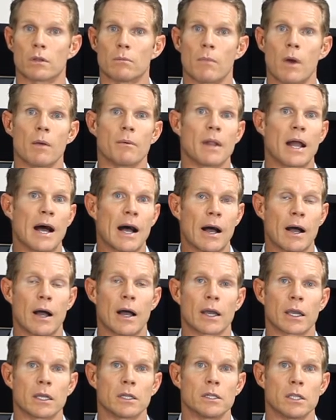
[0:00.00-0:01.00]
at the moment
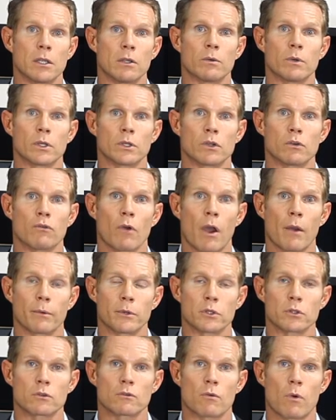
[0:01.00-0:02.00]
are continuing to grow,
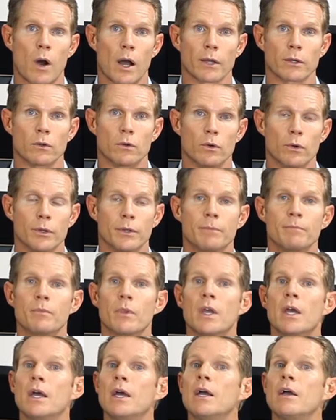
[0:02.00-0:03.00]
which is quite good.